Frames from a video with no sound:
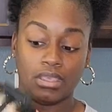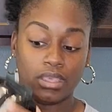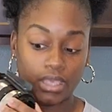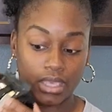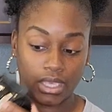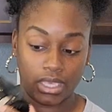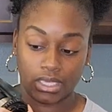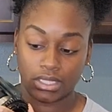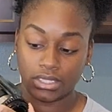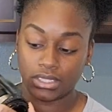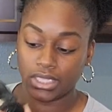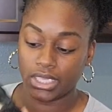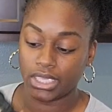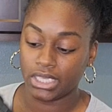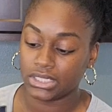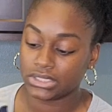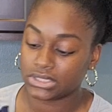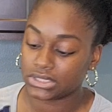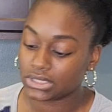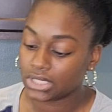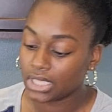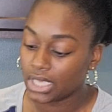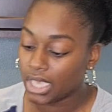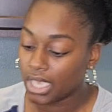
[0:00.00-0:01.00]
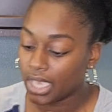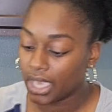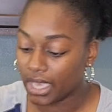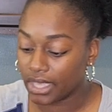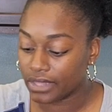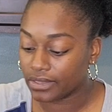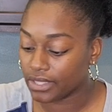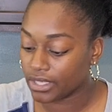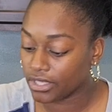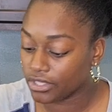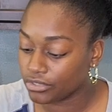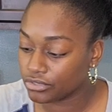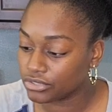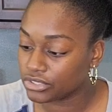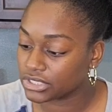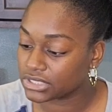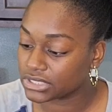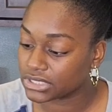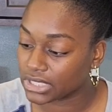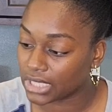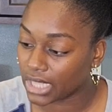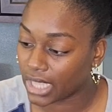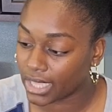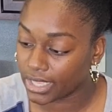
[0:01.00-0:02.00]
It clicks, and then you just
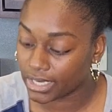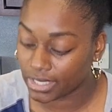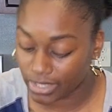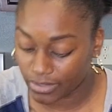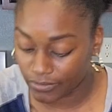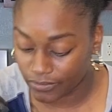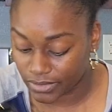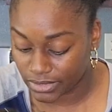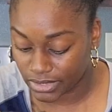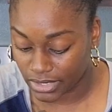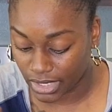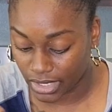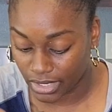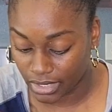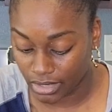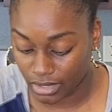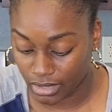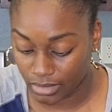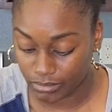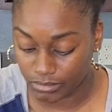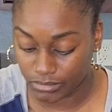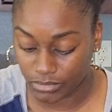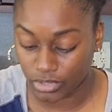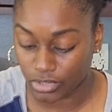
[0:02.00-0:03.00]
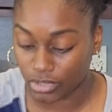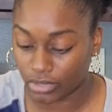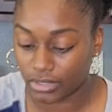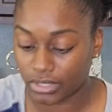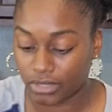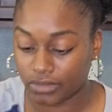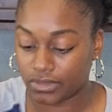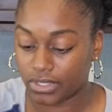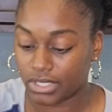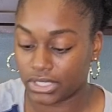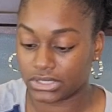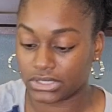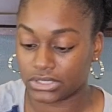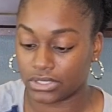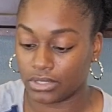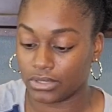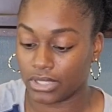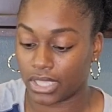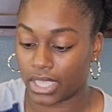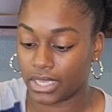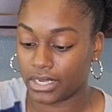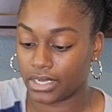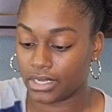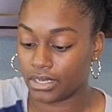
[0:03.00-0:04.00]
line everything up. There's no
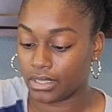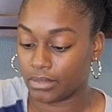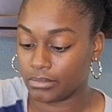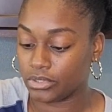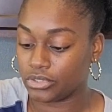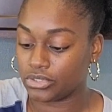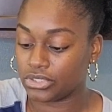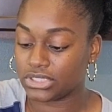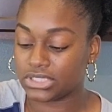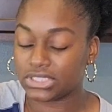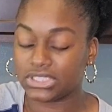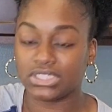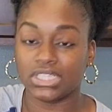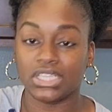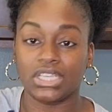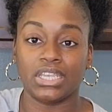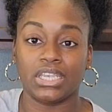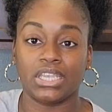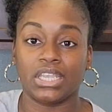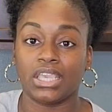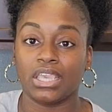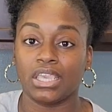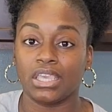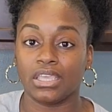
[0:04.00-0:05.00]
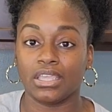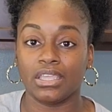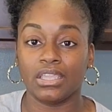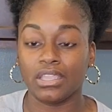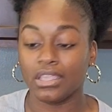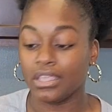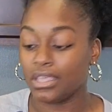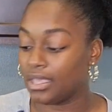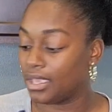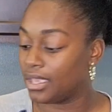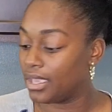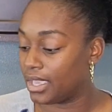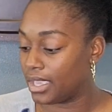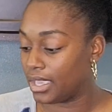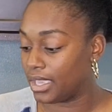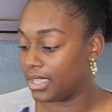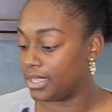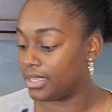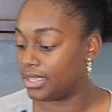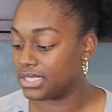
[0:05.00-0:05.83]
lining up. You just sit it in, and